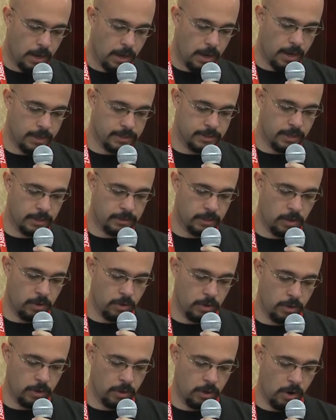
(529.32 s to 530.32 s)
As data
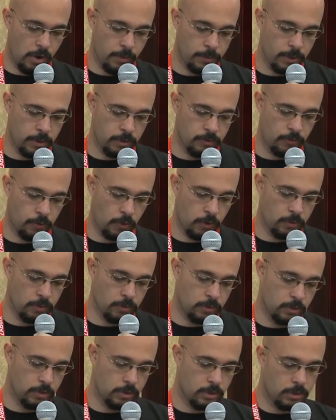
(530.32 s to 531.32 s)
co coming
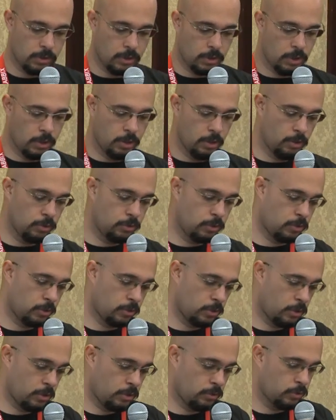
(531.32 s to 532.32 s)
from
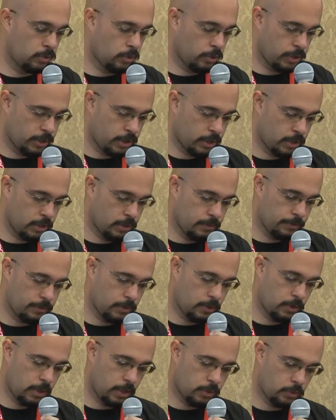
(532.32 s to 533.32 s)
non-trusted
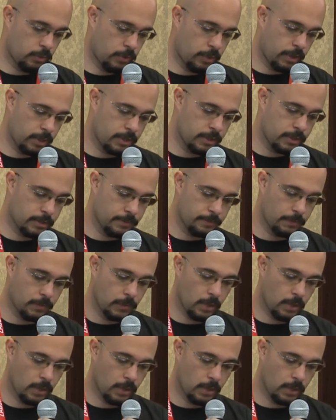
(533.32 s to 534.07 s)
networks,